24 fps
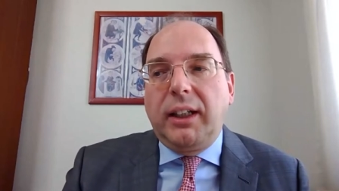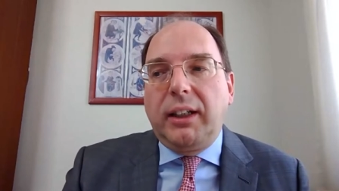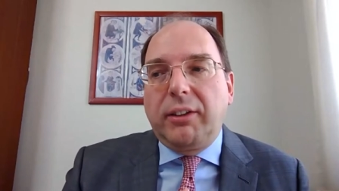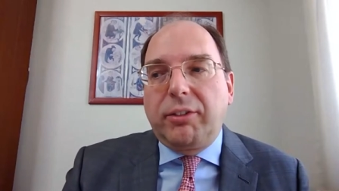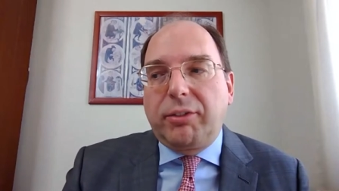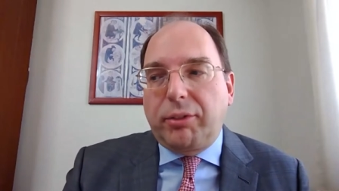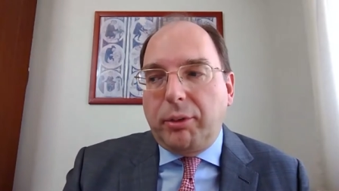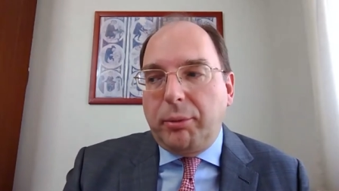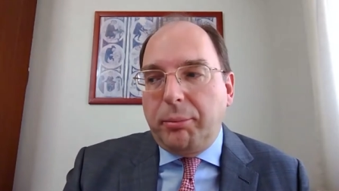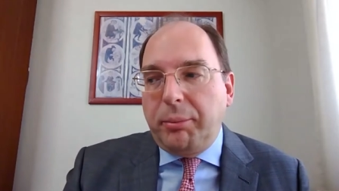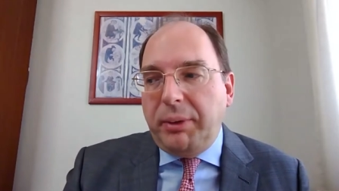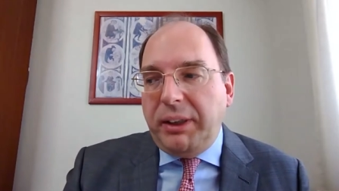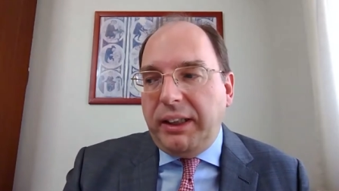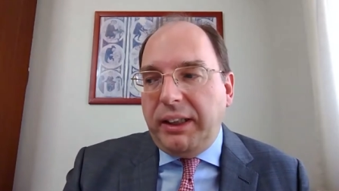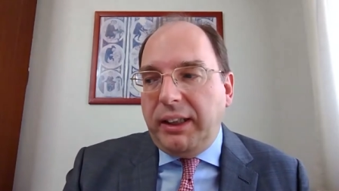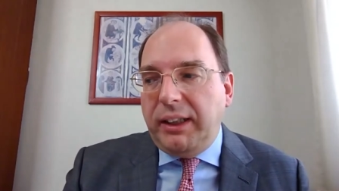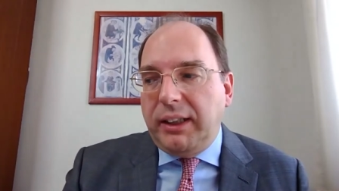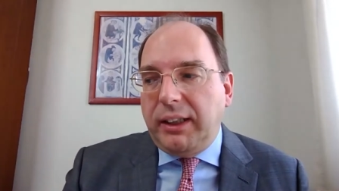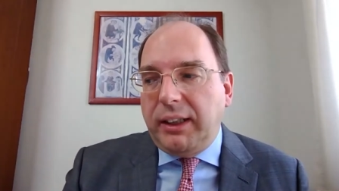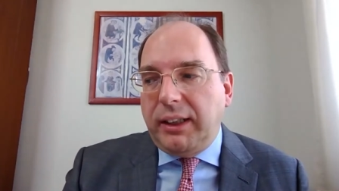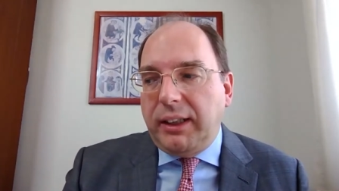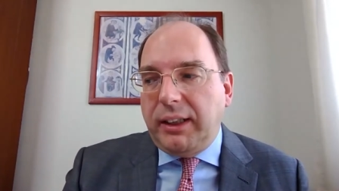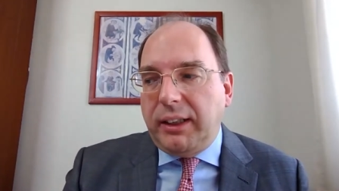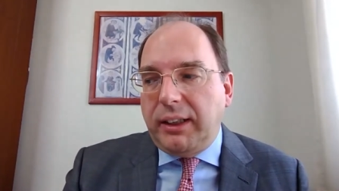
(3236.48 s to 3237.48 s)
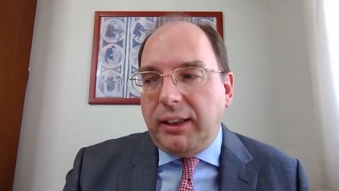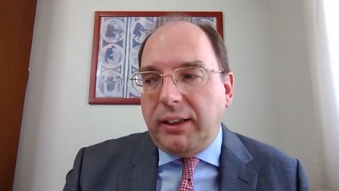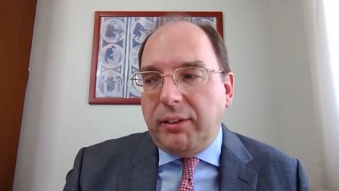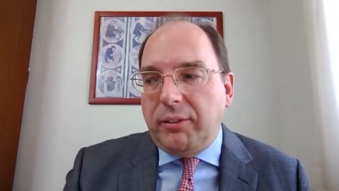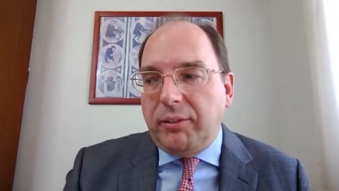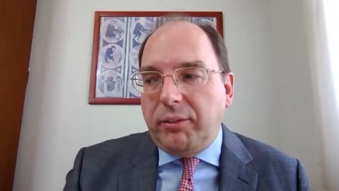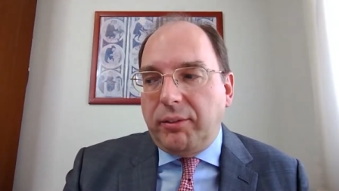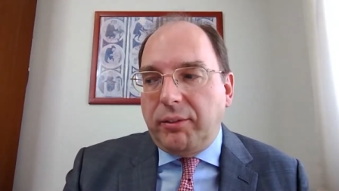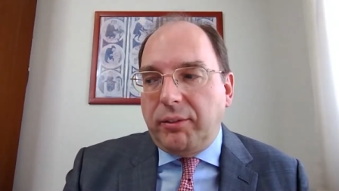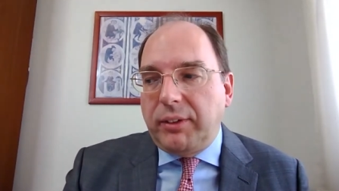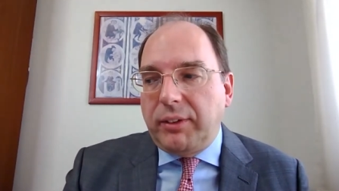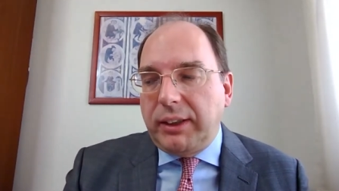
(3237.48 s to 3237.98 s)
For me,
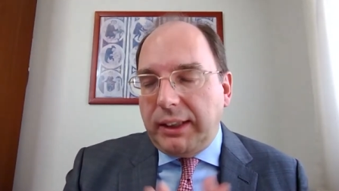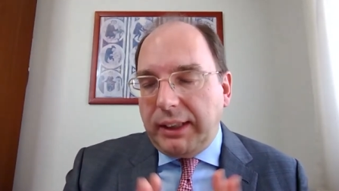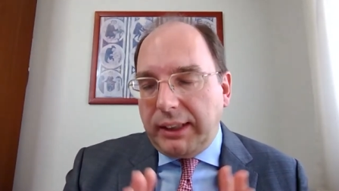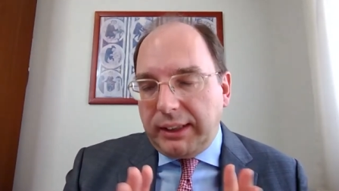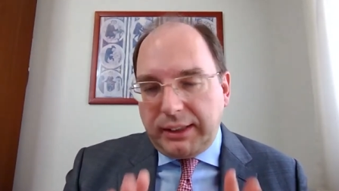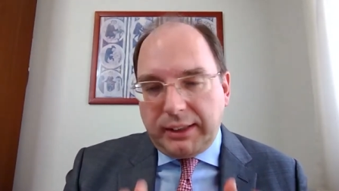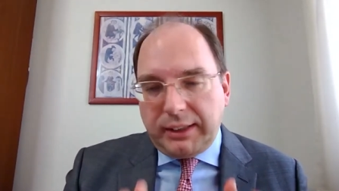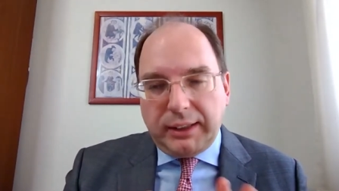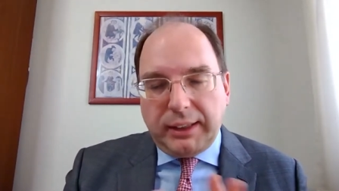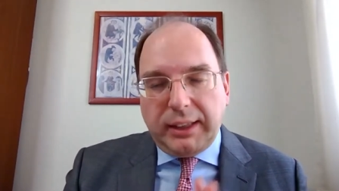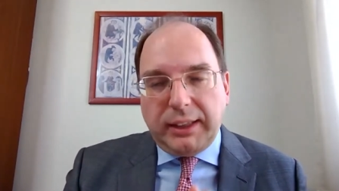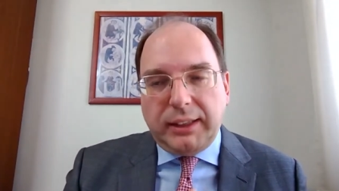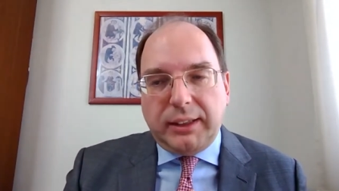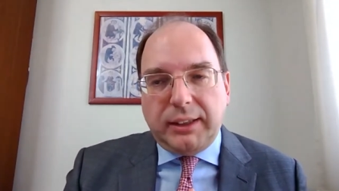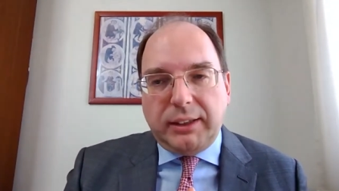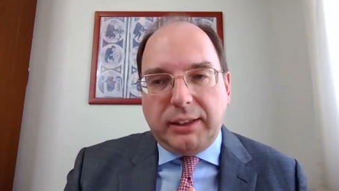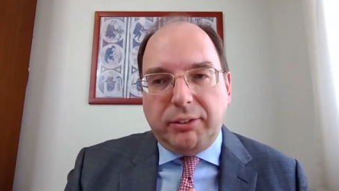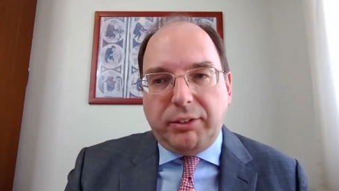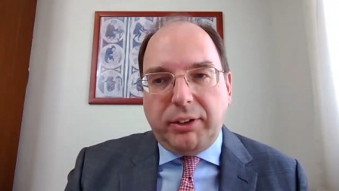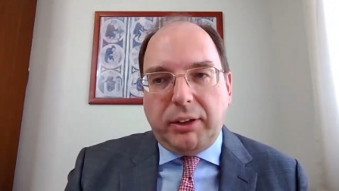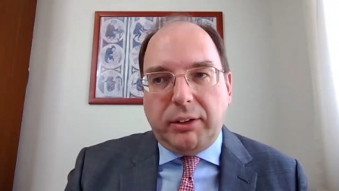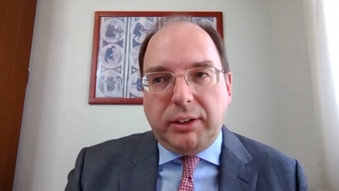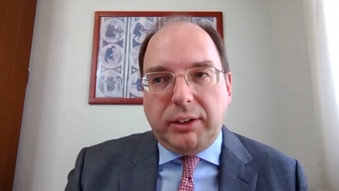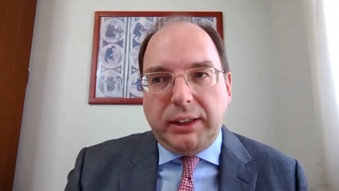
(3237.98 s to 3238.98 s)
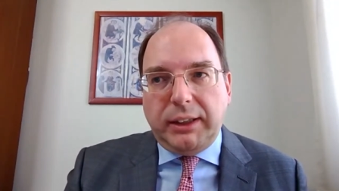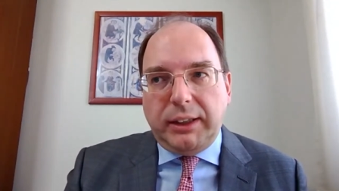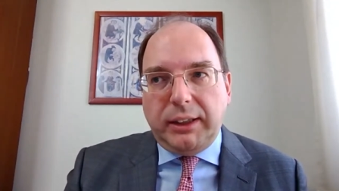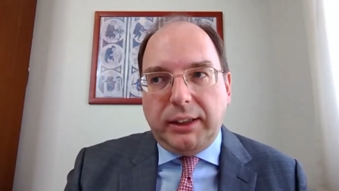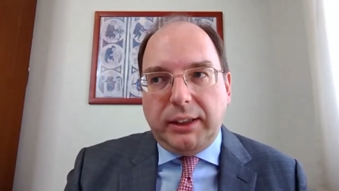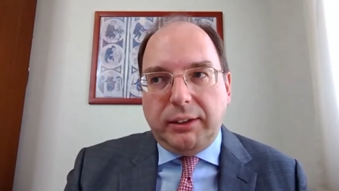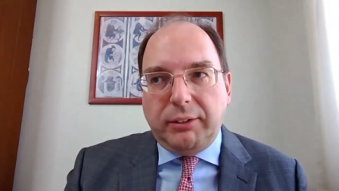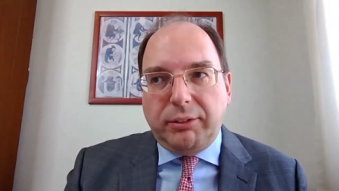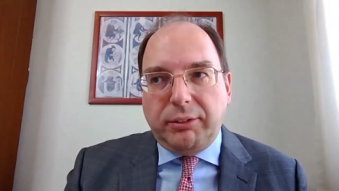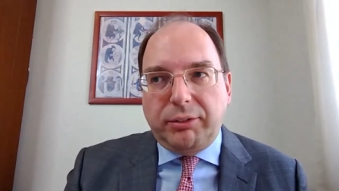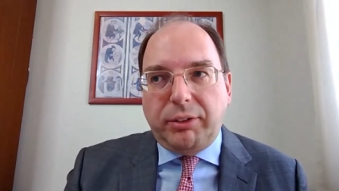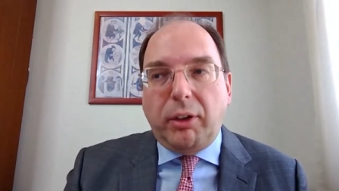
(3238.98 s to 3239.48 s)
at the
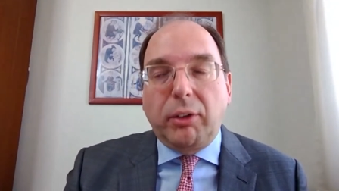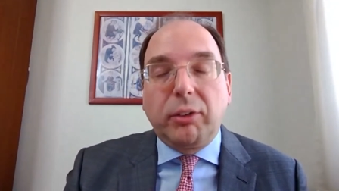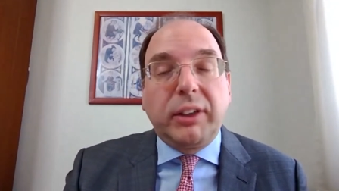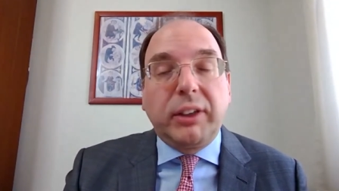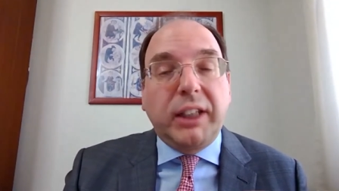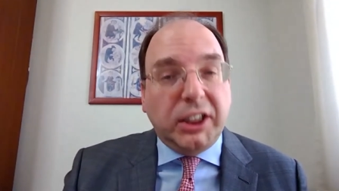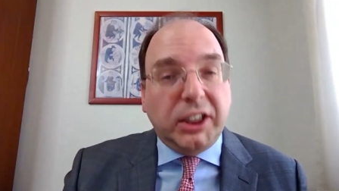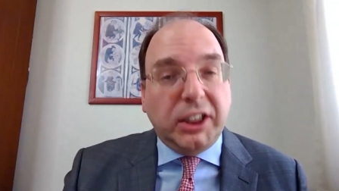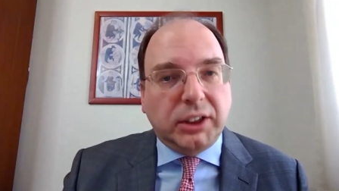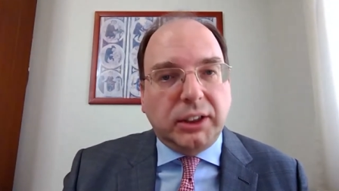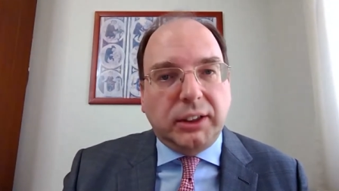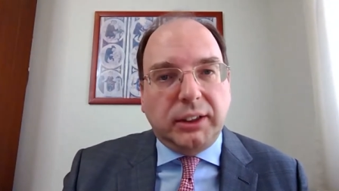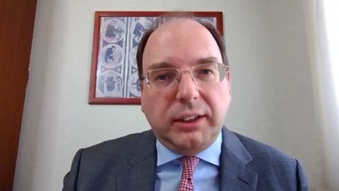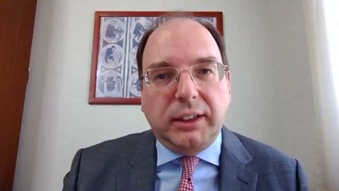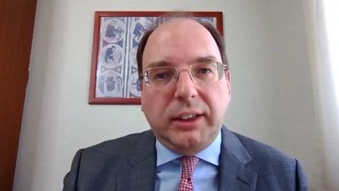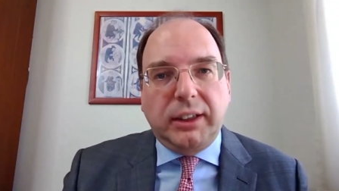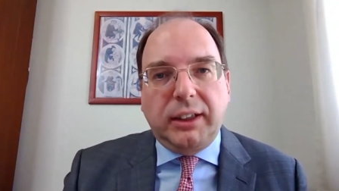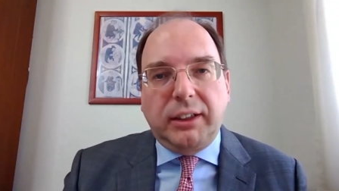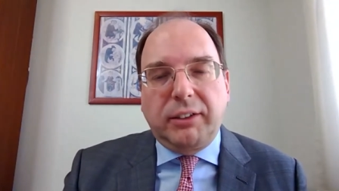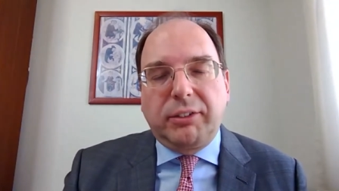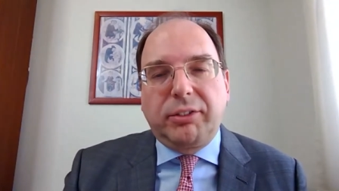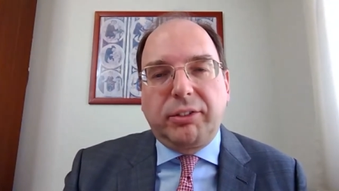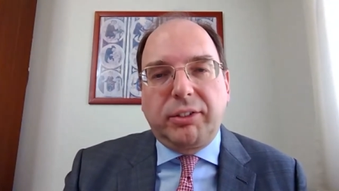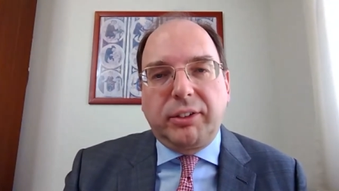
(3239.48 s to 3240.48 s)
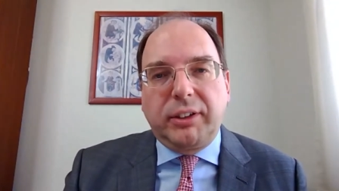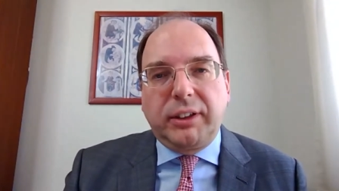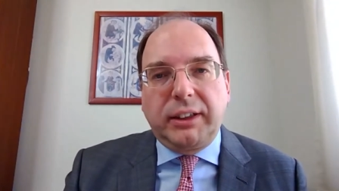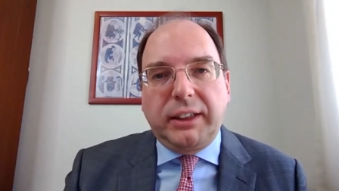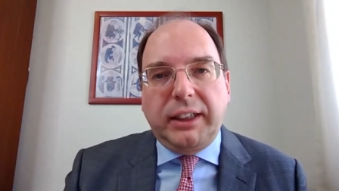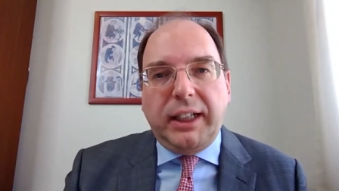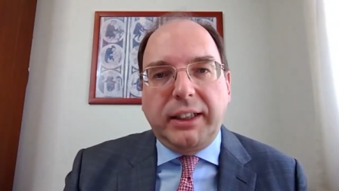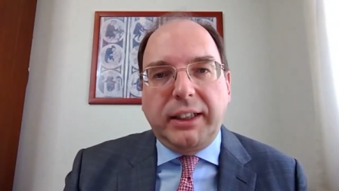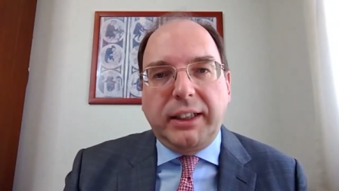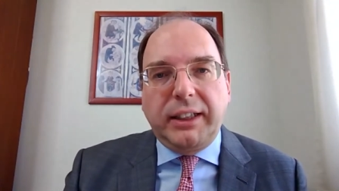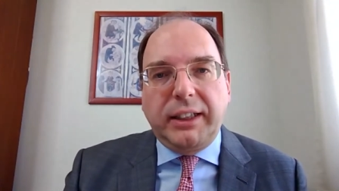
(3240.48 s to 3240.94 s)
very foundation of the